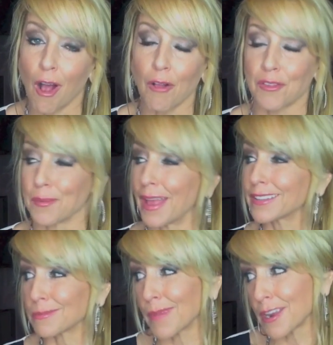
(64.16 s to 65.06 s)
all of them.
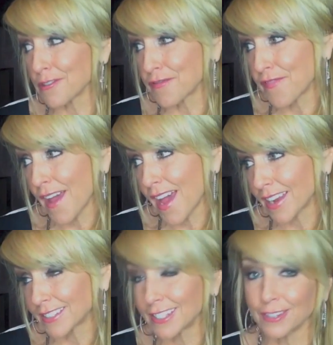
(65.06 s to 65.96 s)
As a matter of
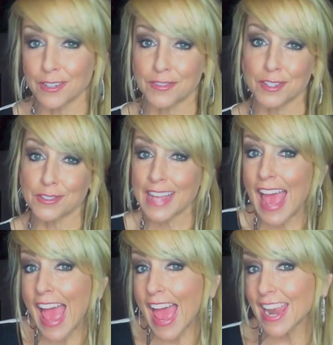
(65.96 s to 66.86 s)
fact, you don't have to use
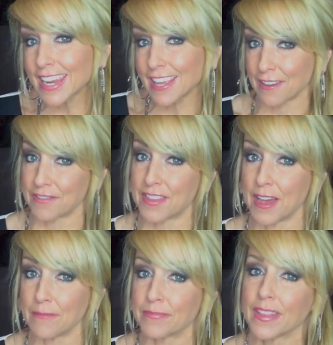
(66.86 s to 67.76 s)
any of
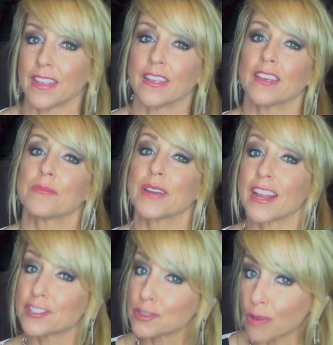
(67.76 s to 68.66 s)
them, but
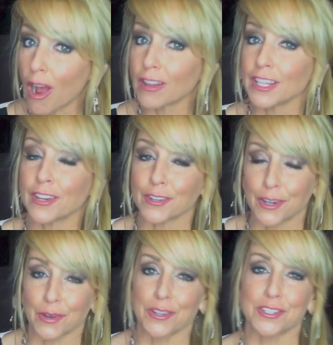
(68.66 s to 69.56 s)
I strongly
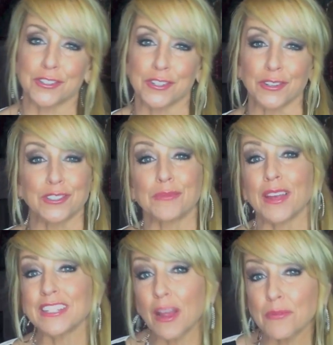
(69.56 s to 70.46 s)
encourage you to. So
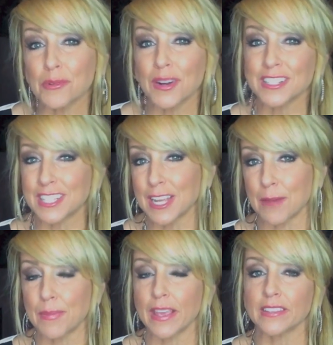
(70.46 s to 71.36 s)
my number one
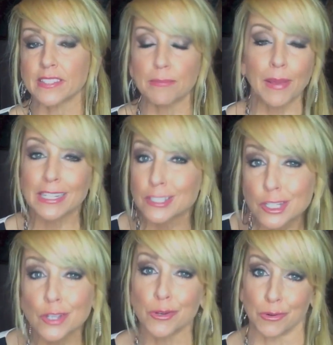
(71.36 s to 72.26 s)
tip is to pick
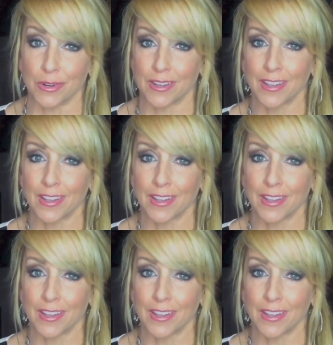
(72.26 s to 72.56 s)
two.